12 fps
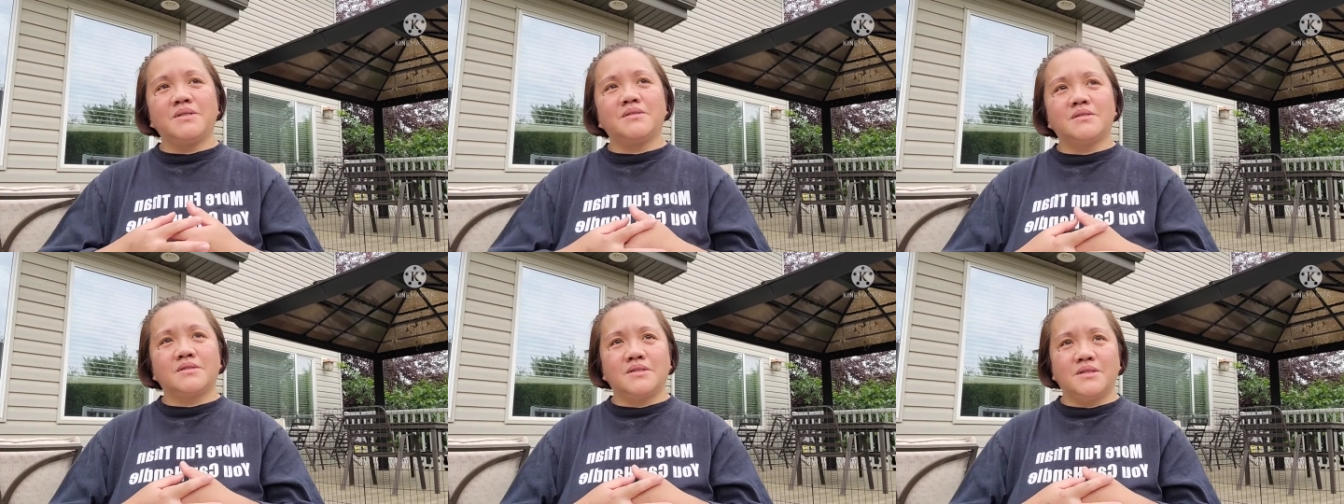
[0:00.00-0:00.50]

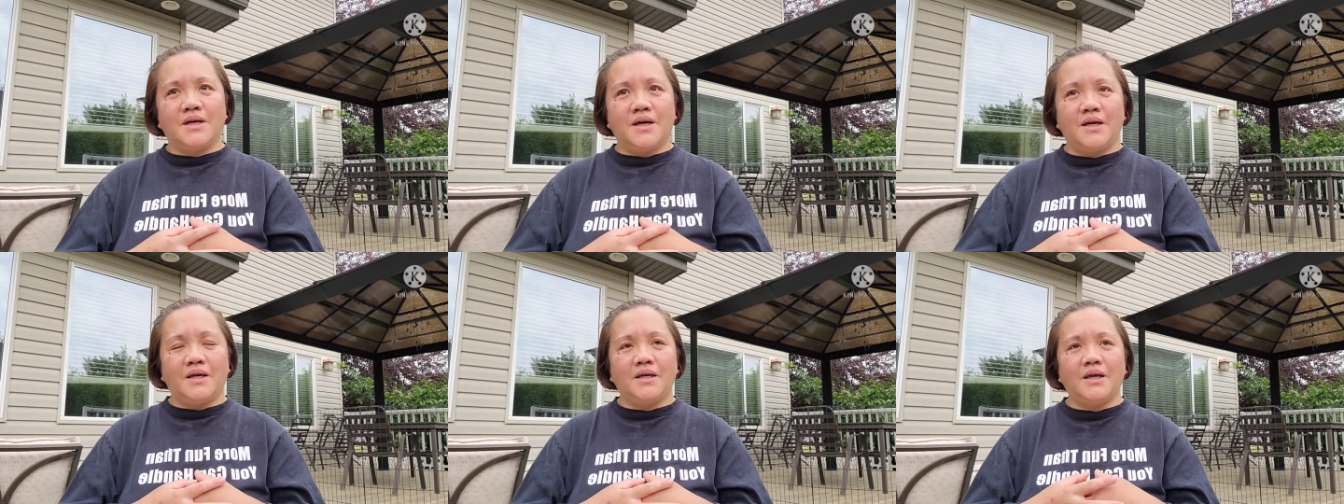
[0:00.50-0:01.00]
like my sister
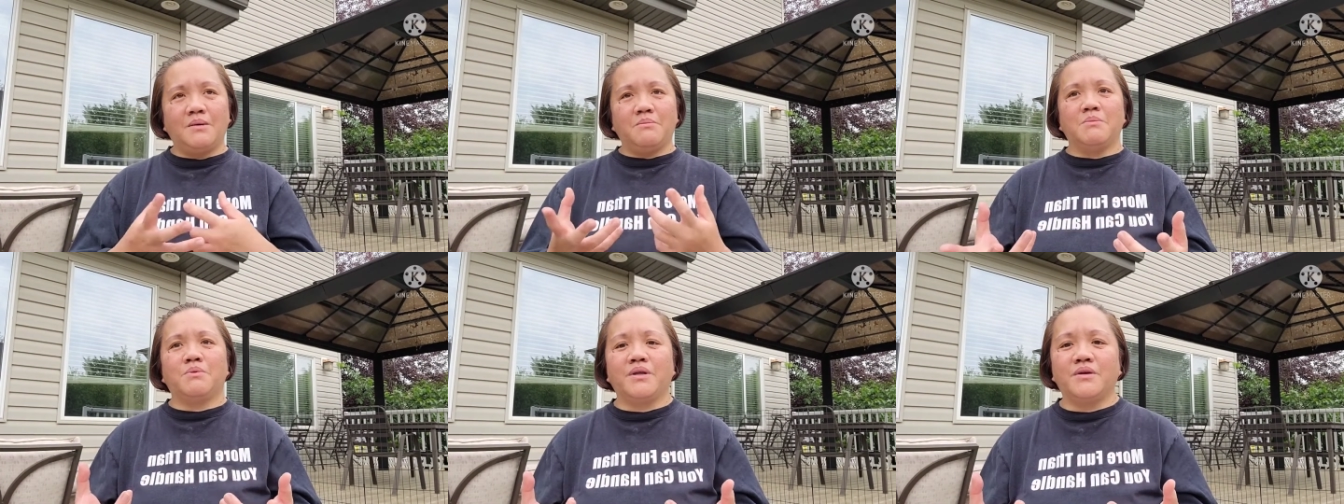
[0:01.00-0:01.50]
and I
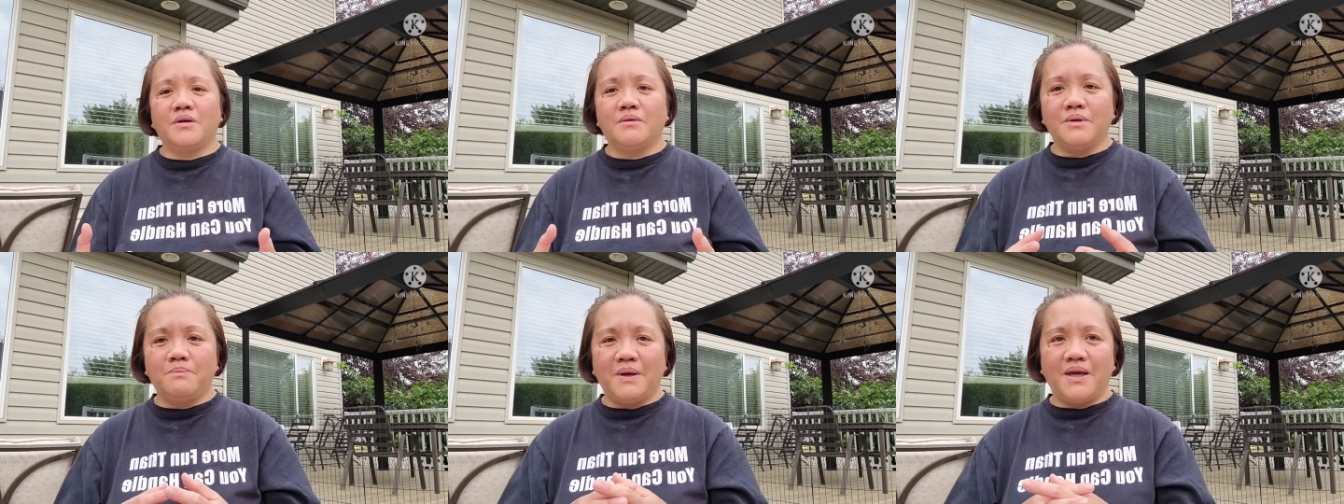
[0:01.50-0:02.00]
and my
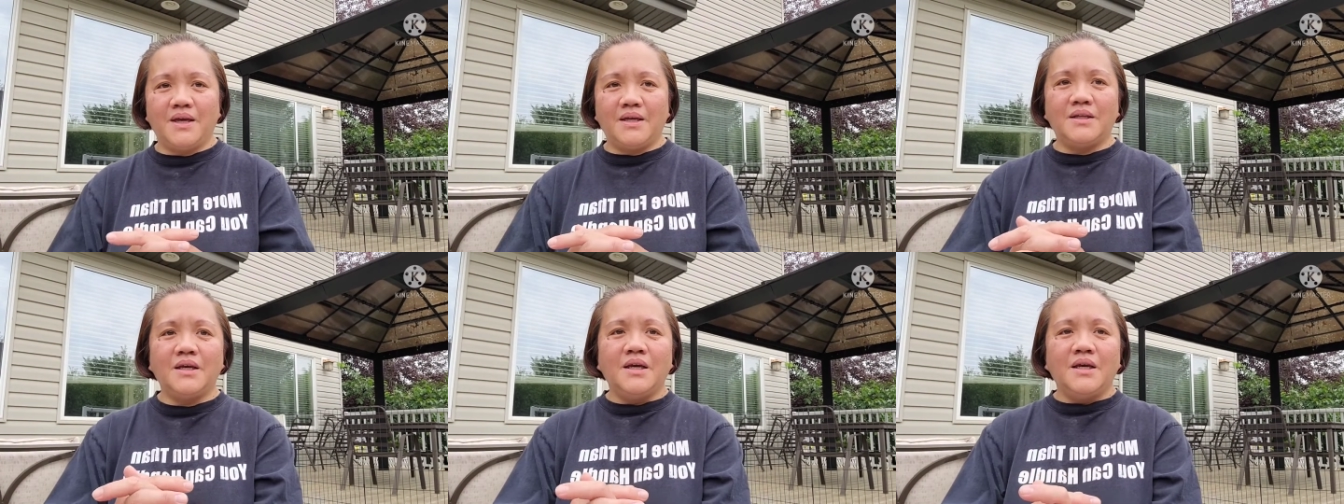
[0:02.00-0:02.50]
brother, we
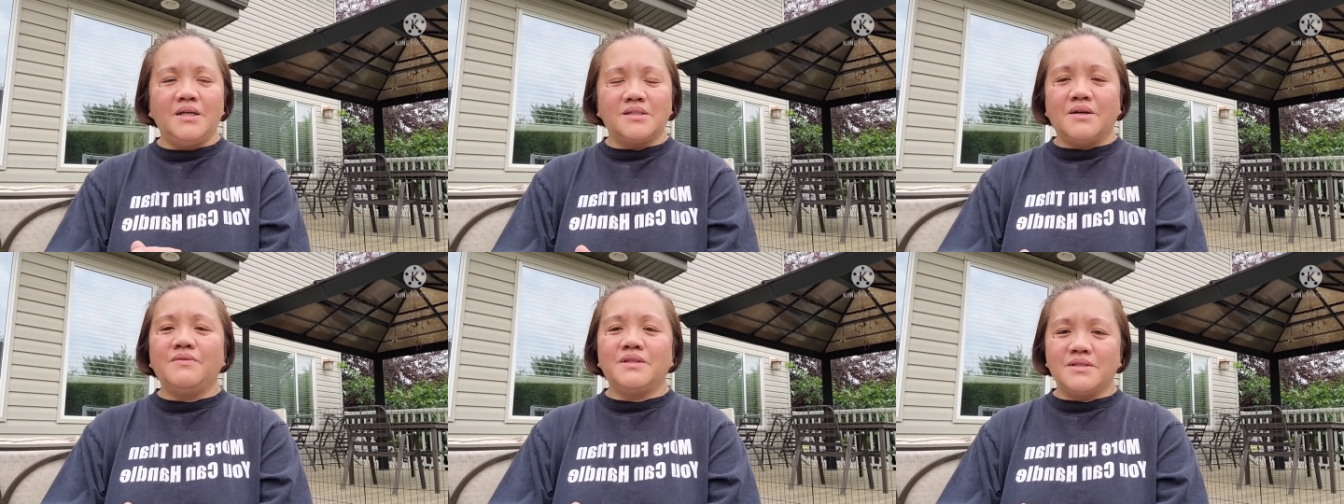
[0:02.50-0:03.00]
paid
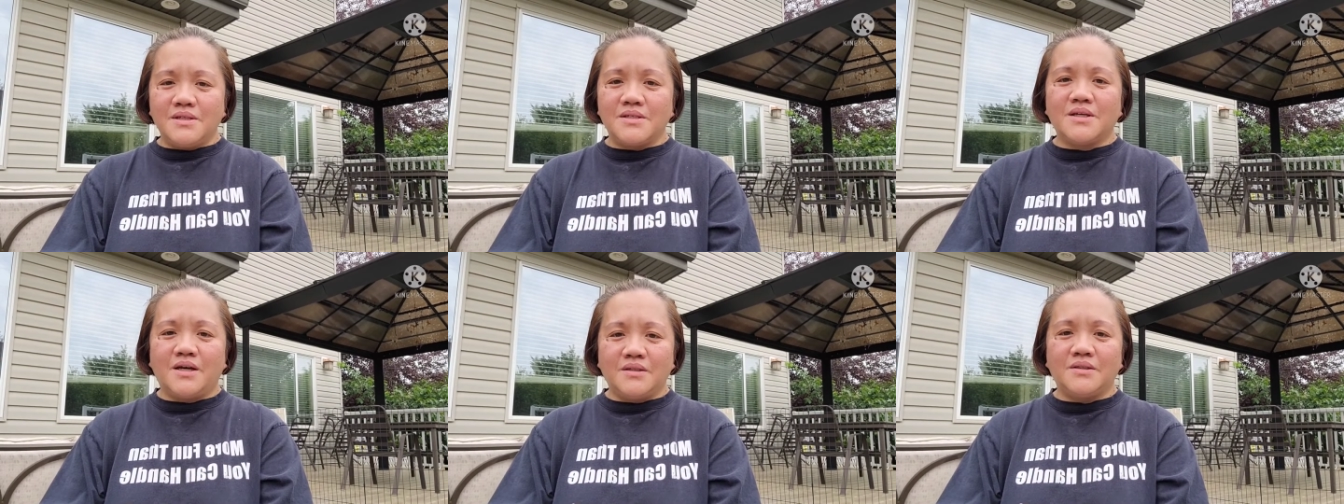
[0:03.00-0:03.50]

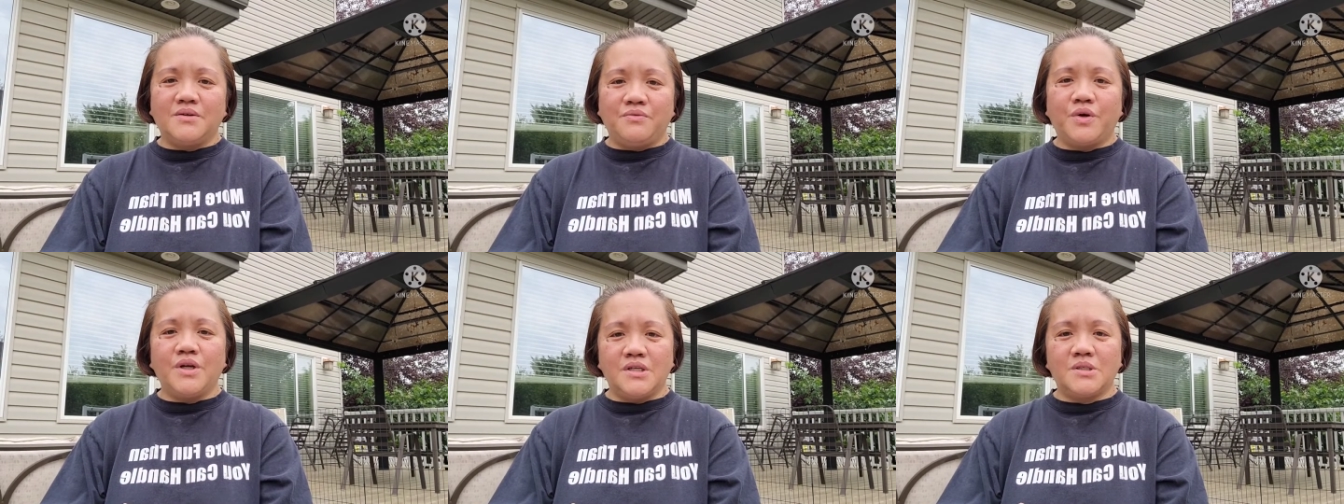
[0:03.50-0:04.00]

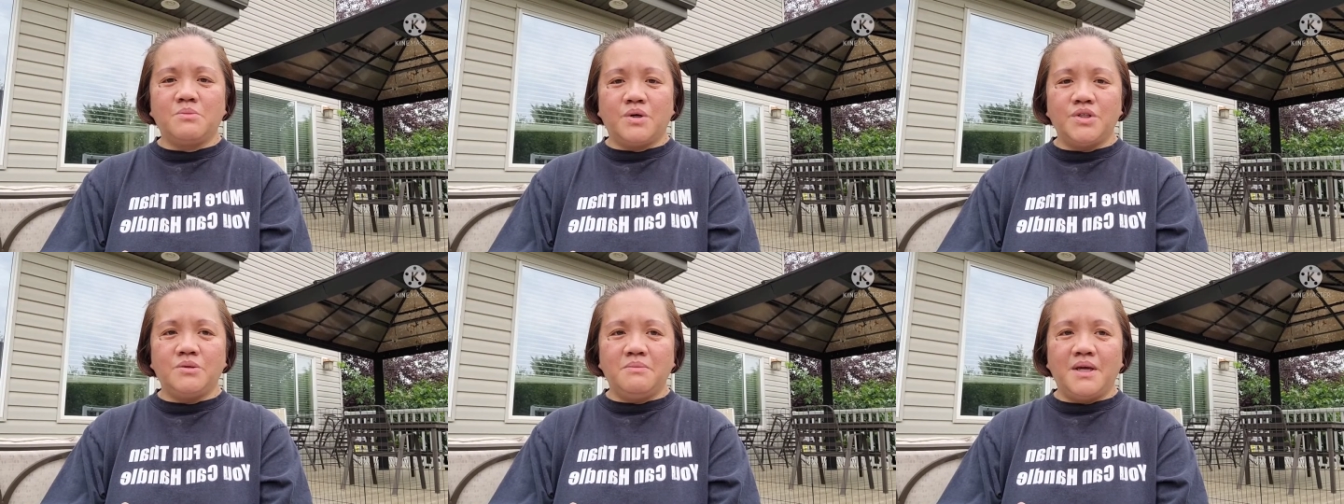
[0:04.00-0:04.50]
7600 for
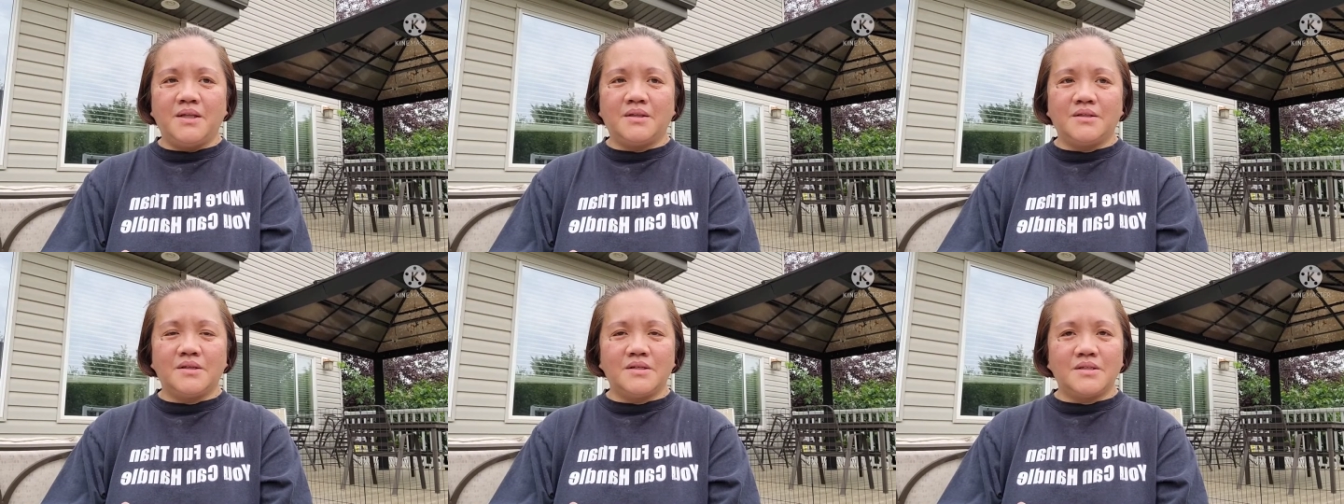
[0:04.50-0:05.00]
his
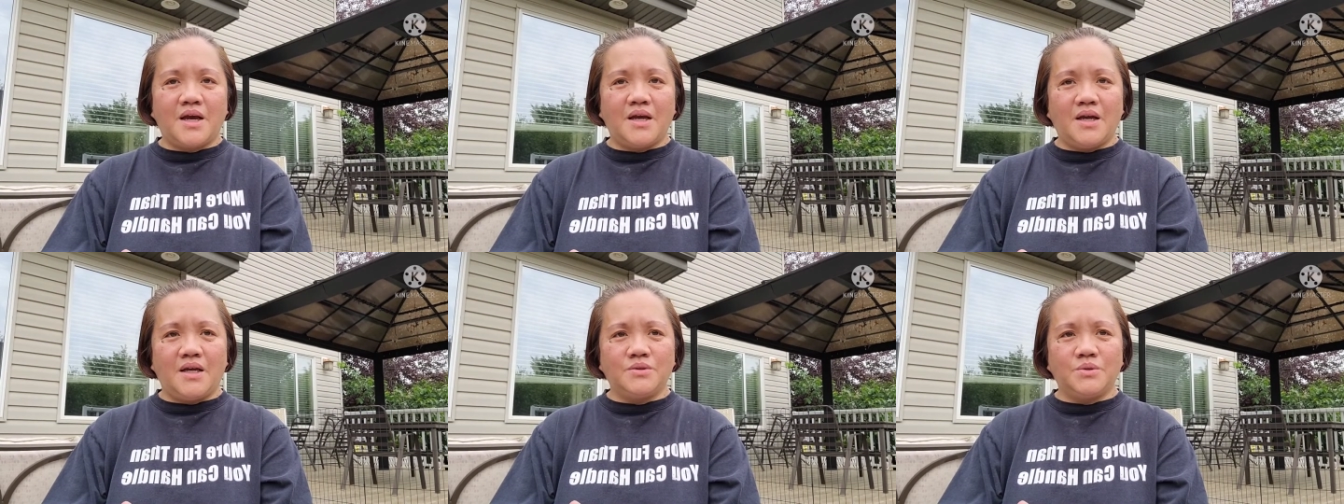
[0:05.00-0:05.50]
monument
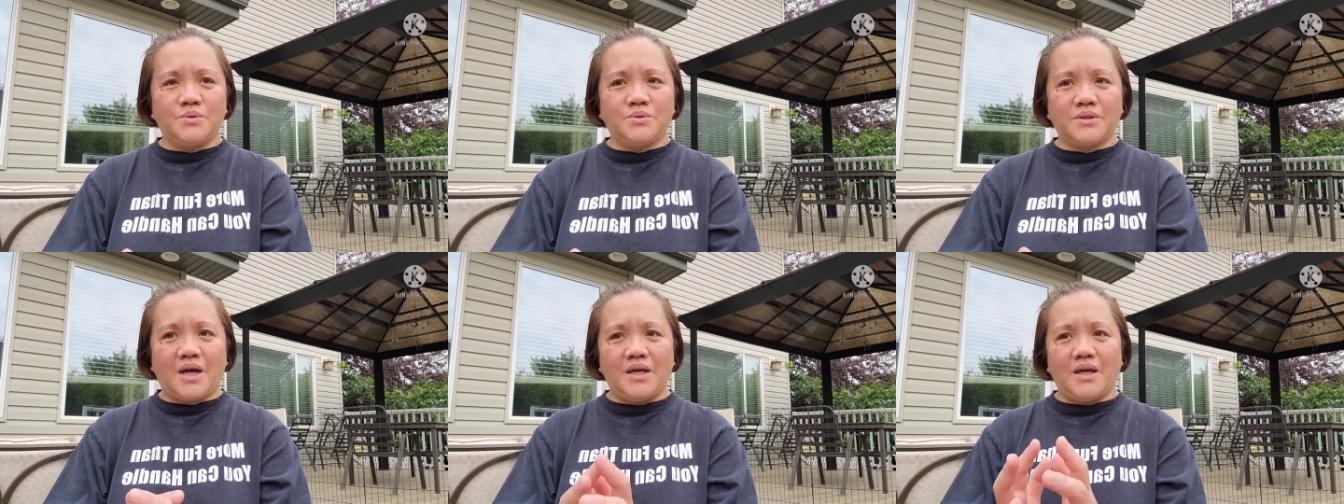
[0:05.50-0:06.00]
because I I
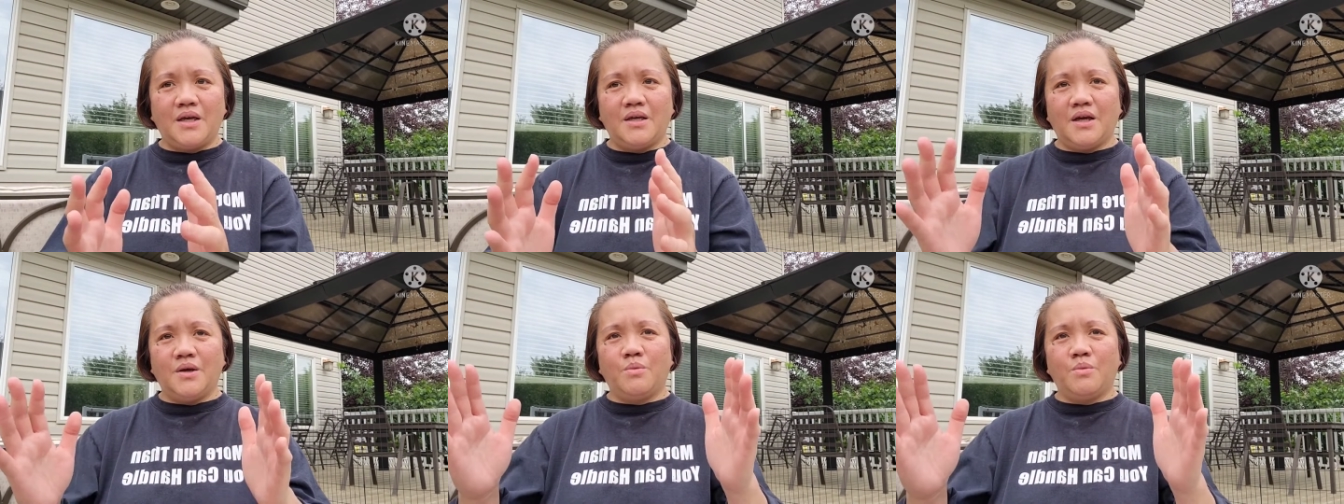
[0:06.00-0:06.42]
don't I,